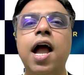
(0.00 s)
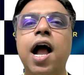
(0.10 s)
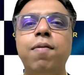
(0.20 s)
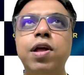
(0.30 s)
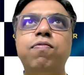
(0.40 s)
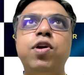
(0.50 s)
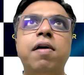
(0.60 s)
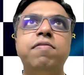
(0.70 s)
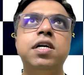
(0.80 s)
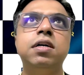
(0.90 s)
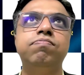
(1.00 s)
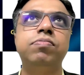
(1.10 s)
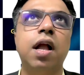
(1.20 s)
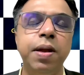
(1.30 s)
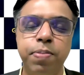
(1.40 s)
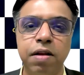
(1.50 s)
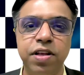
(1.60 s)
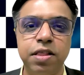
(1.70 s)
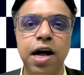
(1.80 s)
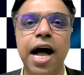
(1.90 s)
How many of you have a people
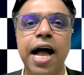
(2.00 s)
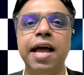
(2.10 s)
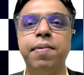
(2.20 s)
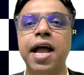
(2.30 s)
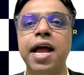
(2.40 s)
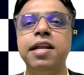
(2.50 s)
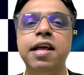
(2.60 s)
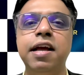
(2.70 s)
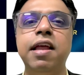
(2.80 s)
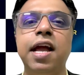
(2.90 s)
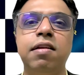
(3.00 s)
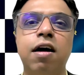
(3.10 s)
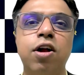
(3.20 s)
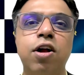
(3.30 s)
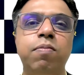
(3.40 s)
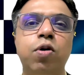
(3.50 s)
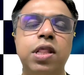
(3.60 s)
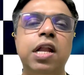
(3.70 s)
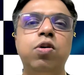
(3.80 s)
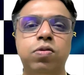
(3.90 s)
with the IIT degree and earning more
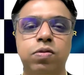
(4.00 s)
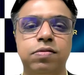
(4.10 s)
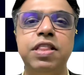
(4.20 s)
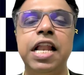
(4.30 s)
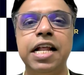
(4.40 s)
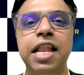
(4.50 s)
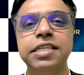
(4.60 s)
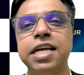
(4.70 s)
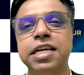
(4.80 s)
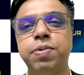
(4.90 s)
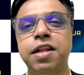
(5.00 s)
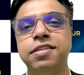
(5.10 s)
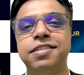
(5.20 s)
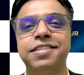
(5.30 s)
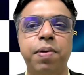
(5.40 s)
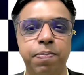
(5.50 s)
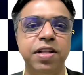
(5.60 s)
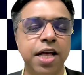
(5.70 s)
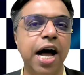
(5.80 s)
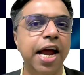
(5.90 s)
than you with less experience? People
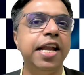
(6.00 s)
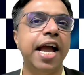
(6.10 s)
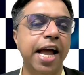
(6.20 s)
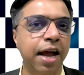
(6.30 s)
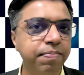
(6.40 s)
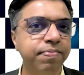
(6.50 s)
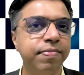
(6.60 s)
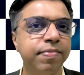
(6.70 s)
with the IIM,